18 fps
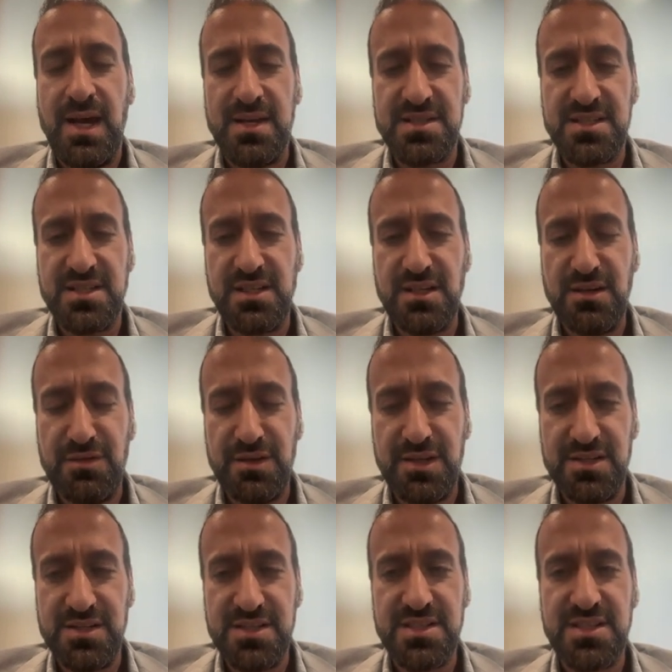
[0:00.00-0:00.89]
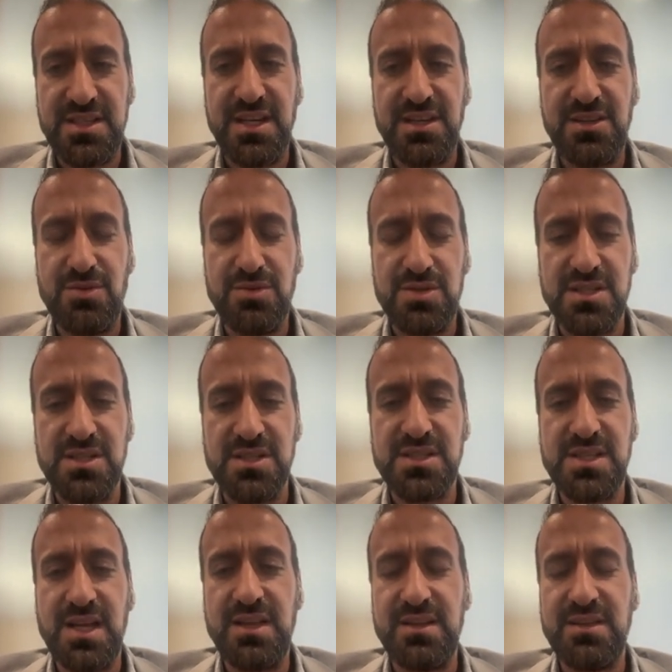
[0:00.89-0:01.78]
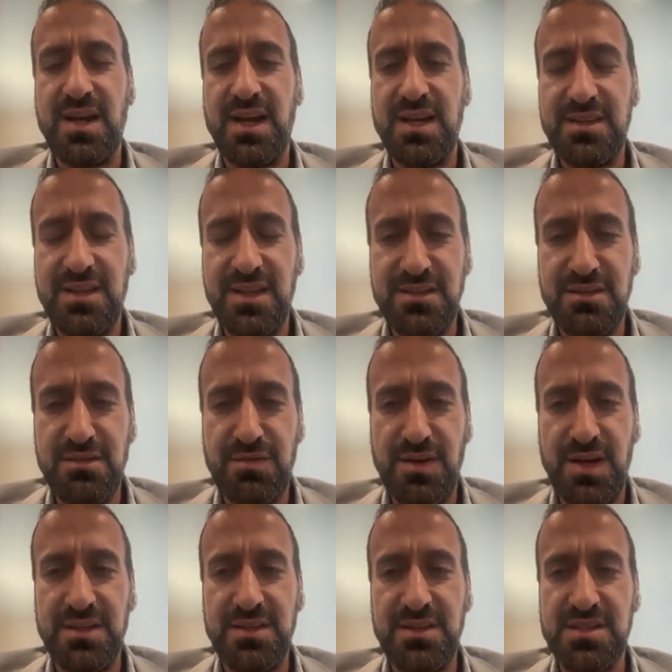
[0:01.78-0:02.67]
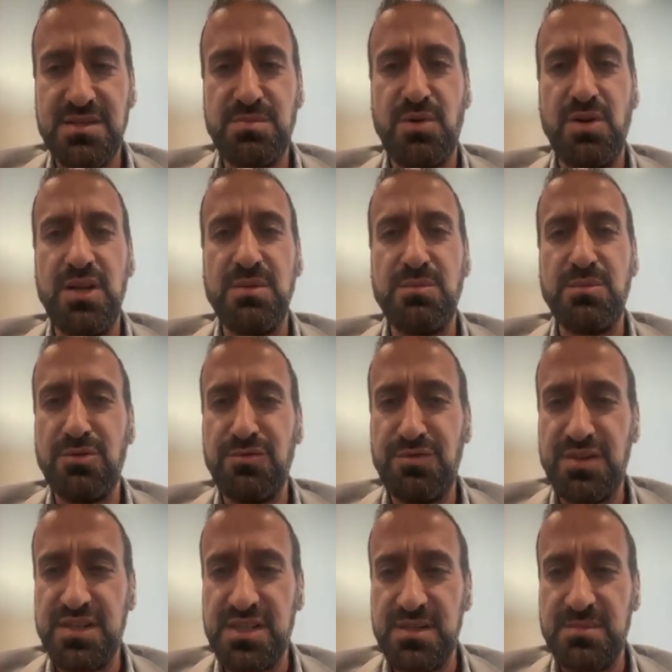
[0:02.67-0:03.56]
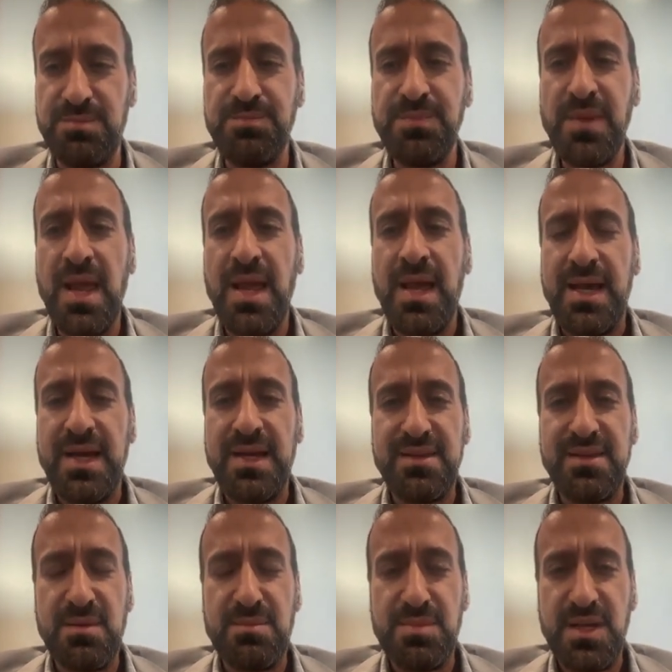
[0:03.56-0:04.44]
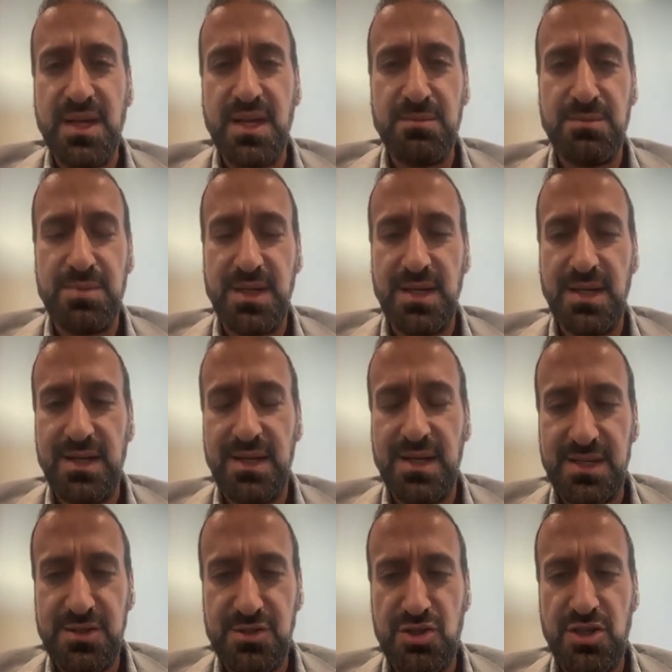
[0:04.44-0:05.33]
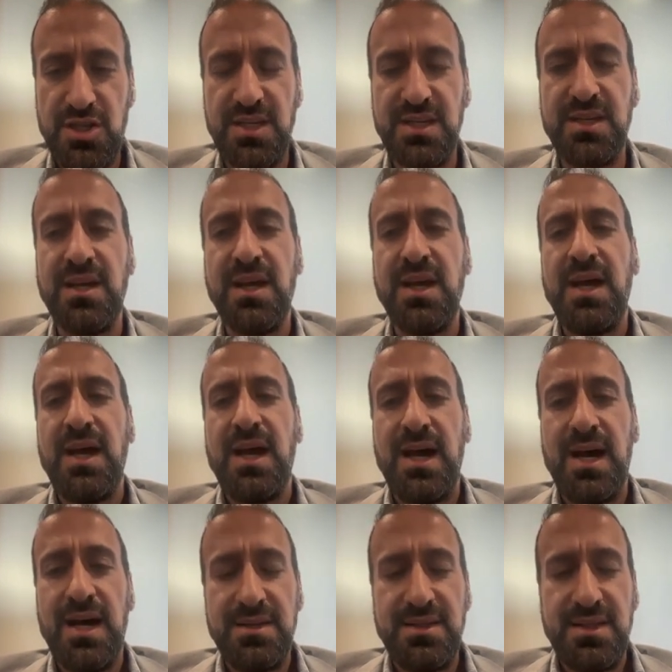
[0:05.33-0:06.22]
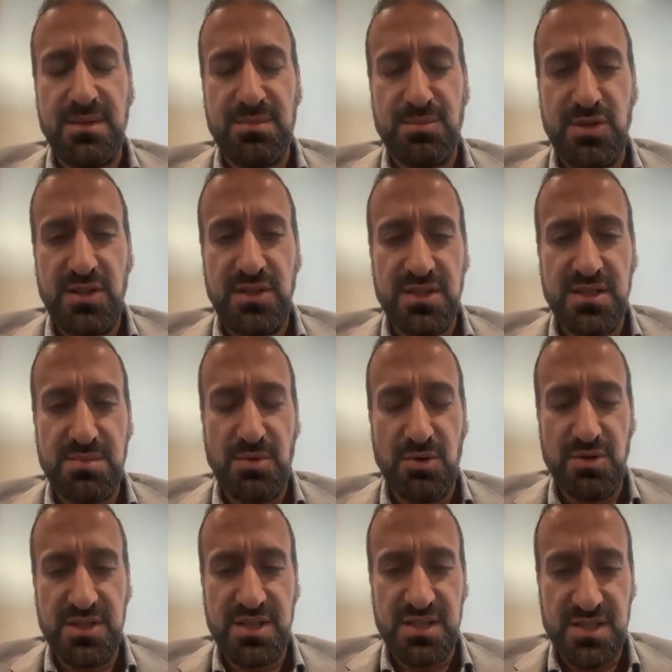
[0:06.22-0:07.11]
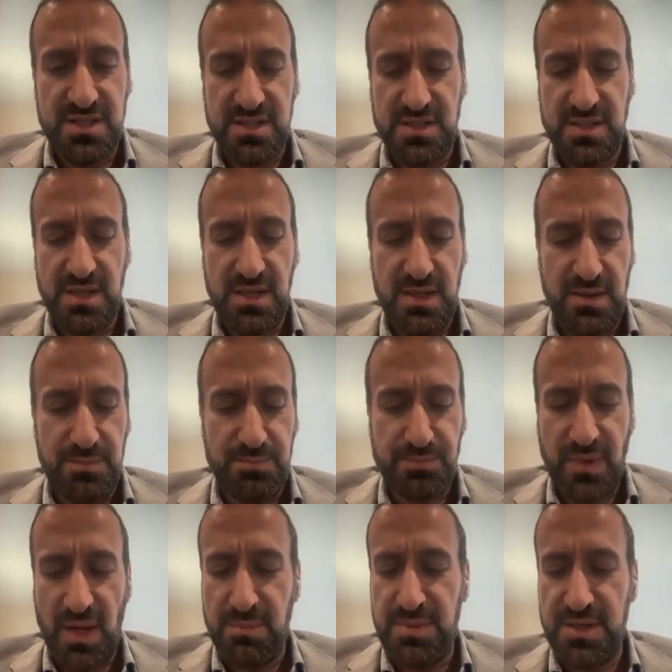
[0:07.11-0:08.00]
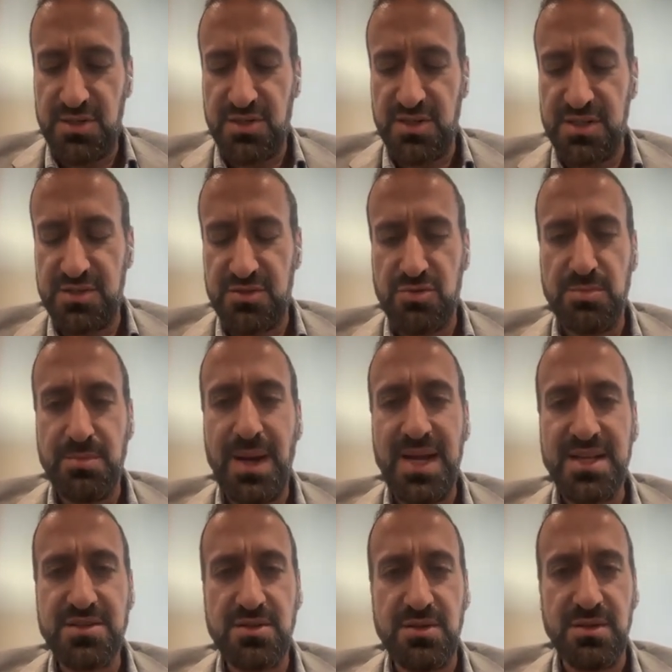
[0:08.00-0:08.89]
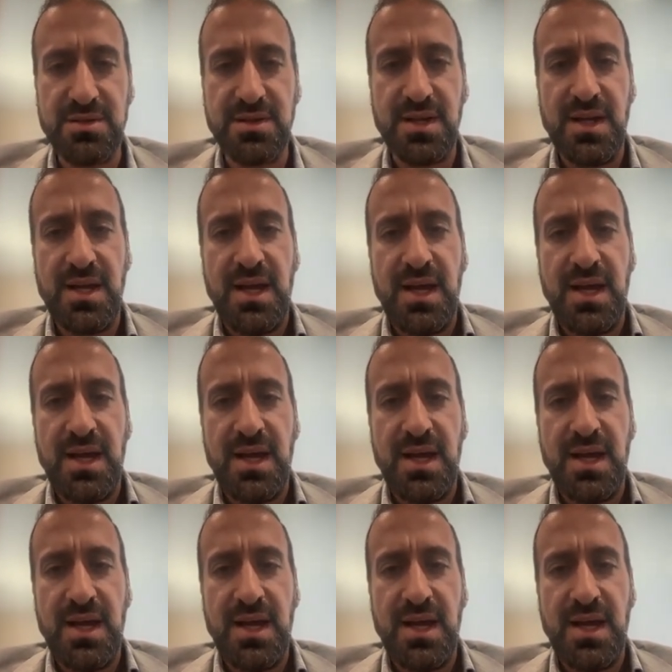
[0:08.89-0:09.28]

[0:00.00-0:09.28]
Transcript: significant steatosis, and identified this polymorphism in the PNPLA gene that predisposes patients to MASLD.